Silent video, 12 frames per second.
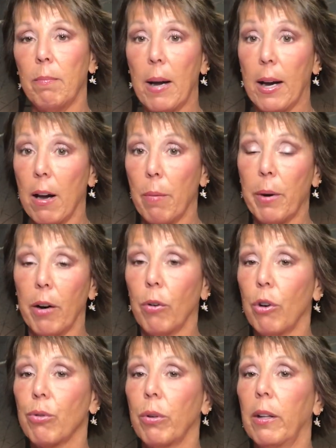make out my
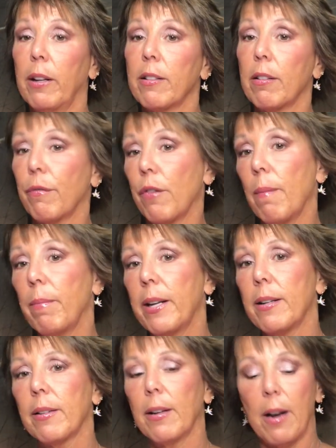grocery list from
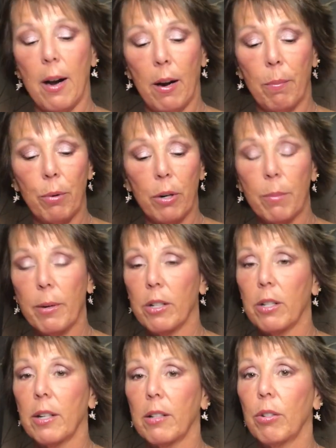this, and I pretty much
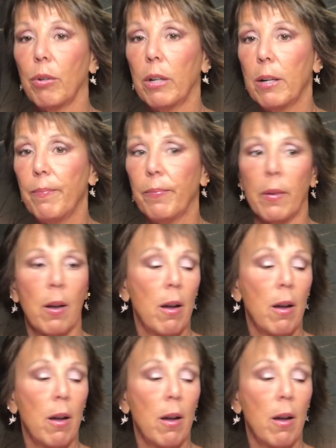stick to it.